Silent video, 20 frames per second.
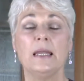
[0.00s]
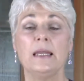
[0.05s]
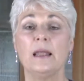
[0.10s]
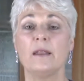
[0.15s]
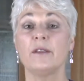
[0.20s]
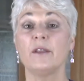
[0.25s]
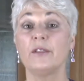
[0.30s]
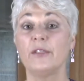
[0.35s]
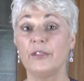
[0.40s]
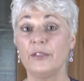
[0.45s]
Now,
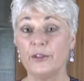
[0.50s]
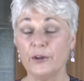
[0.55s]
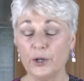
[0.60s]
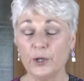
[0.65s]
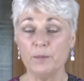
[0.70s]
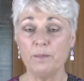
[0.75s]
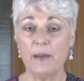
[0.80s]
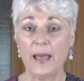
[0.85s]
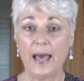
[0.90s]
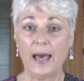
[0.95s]
the
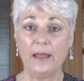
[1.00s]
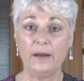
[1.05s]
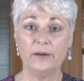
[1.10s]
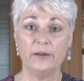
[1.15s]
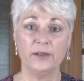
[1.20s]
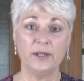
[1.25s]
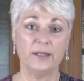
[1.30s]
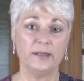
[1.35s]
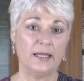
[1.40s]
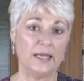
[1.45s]
third
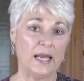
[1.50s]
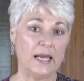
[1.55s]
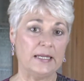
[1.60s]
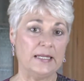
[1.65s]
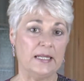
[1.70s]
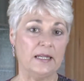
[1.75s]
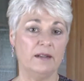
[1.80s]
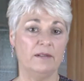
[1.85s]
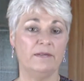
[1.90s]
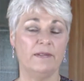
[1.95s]
pattern that they
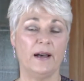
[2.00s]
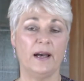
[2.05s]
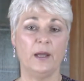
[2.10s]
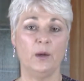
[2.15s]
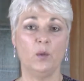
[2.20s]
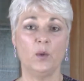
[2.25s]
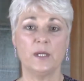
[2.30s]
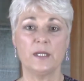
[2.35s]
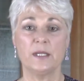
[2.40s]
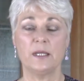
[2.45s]

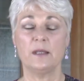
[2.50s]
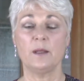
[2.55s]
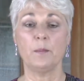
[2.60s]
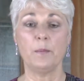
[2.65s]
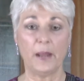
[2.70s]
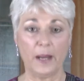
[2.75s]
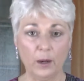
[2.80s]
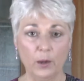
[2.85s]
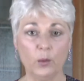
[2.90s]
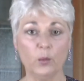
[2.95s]
identified was that the
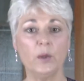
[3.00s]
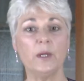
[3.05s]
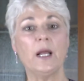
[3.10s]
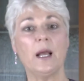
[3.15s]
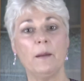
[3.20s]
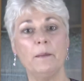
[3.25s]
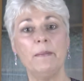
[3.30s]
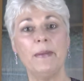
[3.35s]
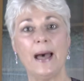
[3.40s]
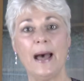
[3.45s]
parent would
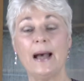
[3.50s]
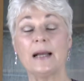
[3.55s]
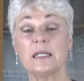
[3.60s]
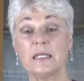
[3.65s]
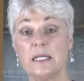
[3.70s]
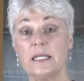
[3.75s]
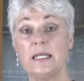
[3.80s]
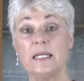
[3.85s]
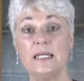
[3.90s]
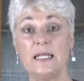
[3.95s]
come back
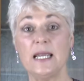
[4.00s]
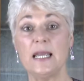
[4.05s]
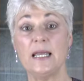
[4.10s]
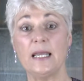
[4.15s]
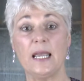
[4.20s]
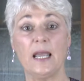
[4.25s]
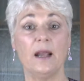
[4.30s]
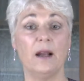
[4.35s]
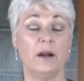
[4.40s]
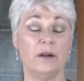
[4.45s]
to the
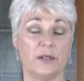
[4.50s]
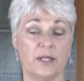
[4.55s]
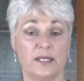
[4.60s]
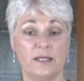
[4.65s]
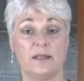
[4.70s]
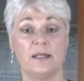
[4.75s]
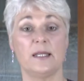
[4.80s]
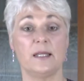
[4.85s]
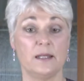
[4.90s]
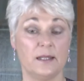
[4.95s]
daycare
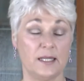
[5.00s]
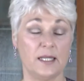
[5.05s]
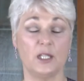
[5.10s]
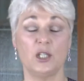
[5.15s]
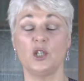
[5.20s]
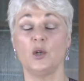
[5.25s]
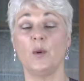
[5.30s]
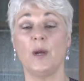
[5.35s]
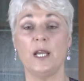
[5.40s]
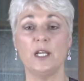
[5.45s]

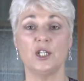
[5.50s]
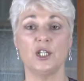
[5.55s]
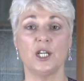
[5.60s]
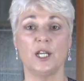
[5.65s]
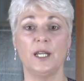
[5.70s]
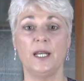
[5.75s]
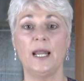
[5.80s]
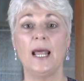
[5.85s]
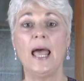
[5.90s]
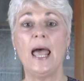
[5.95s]

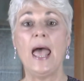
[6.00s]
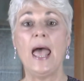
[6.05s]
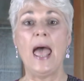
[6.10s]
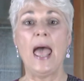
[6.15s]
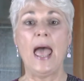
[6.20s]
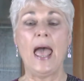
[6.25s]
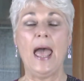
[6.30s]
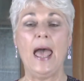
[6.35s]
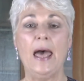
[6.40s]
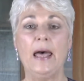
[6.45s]
situation,
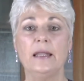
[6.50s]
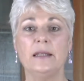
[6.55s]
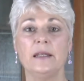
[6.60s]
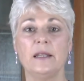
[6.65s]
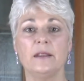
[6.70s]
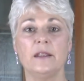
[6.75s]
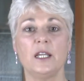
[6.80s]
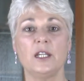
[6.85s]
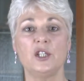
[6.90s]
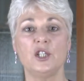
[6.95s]
and
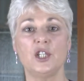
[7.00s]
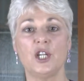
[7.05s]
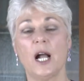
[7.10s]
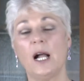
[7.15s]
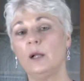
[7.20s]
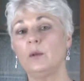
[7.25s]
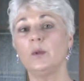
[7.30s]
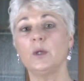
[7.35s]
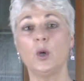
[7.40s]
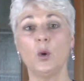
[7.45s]
the
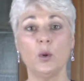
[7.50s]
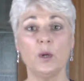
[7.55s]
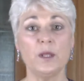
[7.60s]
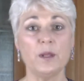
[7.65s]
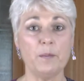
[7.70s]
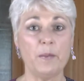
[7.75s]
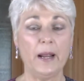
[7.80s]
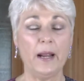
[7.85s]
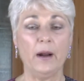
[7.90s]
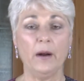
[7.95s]
child would go to
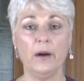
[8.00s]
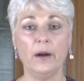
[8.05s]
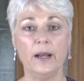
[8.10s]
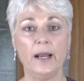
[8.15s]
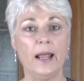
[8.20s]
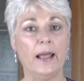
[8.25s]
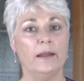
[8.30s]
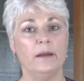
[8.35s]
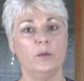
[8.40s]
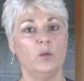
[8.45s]
the
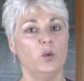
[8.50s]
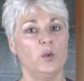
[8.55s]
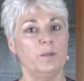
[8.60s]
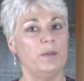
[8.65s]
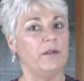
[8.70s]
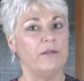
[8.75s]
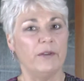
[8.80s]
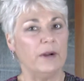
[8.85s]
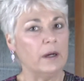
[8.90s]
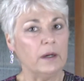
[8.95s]
parent and would
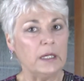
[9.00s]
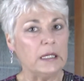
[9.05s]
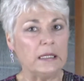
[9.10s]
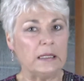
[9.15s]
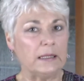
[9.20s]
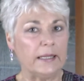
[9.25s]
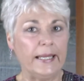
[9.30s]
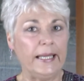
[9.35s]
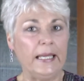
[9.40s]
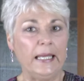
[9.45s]
be very
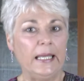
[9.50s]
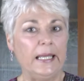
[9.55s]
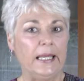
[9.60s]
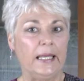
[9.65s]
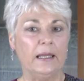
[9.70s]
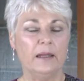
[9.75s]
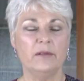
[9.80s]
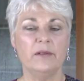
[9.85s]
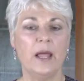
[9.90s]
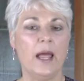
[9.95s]

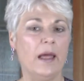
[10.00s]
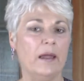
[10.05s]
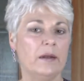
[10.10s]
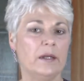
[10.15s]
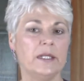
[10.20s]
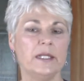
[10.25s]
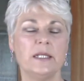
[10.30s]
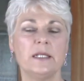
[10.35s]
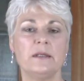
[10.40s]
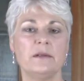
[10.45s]
clingy
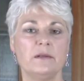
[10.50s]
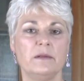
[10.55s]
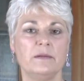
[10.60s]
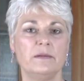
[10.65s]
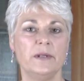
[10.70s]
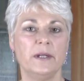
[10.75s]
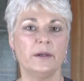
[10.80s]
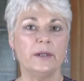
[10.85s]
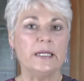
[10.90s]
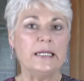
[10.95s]
and
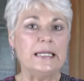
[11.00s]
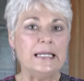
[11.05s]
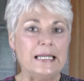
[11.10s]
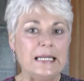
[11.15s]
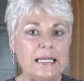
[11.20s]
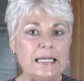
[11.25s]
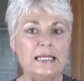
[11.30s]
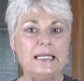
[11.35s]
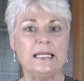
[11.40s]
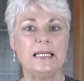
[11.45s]
very
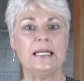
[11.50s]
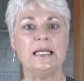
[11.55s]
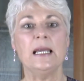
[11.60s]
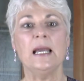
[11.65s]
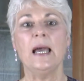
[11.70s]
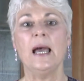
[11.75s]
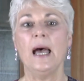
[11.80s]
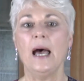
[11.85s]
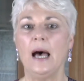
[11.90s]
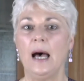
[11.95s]

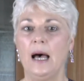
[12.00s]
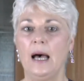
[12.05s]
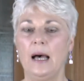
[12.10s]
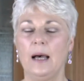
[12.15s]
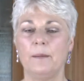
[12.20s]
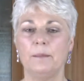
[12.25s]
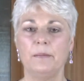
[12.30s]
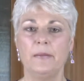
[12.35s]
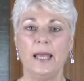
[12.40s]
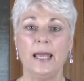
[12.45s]
needy,
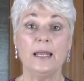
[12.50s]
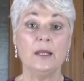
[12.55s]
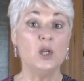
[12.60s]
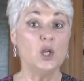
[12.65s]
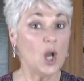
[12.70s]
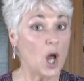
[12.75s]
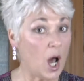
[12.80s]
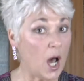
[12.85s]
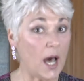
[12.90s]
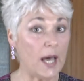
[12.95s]

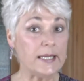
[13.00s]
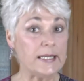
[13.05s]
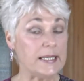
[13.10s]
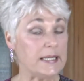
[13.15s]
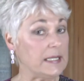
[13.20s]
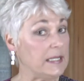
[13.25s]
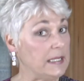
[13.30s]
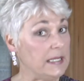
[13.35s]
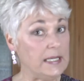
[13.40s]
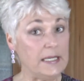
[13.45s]
and
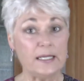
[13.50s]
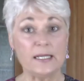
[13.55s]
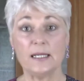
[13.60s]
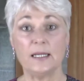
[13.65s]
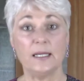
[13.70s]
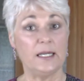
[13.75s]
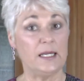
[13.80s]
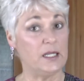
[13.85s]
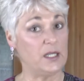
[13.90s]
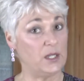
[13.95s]
not
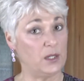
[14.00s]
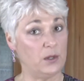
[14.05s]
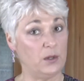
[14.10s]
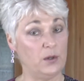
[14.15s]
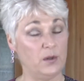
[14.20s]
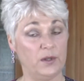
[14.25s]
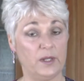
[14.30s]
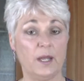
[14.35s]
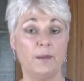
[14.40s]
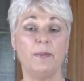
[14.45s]
easily
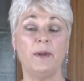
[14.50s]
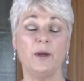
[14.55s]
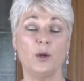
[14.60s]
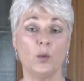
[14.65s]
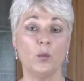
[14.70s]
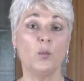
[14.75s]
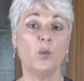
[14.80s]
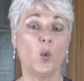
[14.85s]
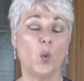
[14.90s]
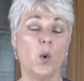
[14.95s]
soothed. They'd be
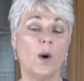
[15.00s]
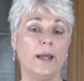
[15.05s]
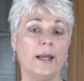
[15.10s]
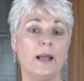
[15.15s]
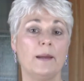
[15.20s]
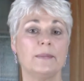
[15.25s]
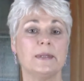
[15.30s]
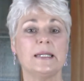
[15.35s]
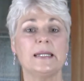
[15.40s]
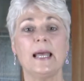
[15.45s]
quite
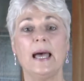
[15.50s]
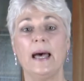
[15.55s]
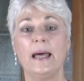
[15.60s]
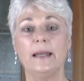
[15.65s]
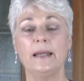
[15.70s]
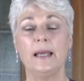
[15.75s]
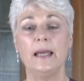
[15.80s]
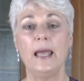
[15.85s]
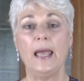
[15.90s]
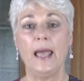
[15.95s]

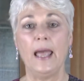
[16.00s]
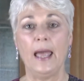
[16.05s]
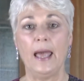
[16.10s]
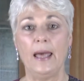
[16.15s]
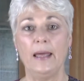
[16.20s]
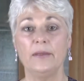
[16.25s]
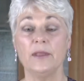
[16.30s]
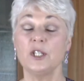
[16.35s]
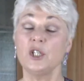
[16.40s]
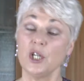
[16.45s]
upset.
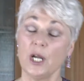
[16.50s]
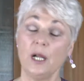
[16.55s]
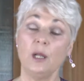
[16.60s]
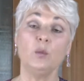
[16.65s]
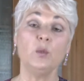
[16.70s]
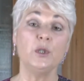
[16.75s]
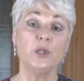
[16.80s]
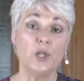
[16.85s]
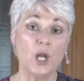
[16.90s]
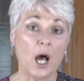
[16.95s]
And the
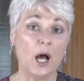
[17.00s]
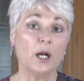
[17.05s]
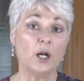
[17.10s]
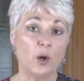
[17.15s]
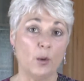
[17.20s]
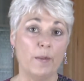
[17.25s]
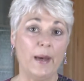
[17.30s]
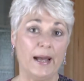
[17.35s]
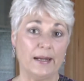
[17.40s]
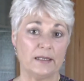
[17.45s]
child would not
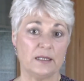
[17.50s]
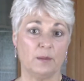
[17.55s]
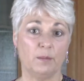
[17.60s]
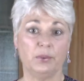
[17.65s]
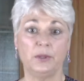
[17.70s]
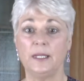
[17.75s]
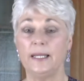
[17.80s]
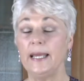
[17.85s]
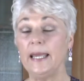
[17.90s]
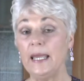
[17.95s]
go back to
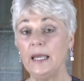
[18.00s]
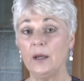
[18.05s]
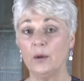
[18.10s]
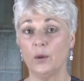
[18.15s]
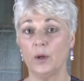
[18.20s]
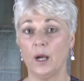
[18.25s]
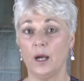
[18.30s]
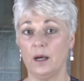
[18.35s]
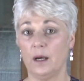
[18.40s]
playing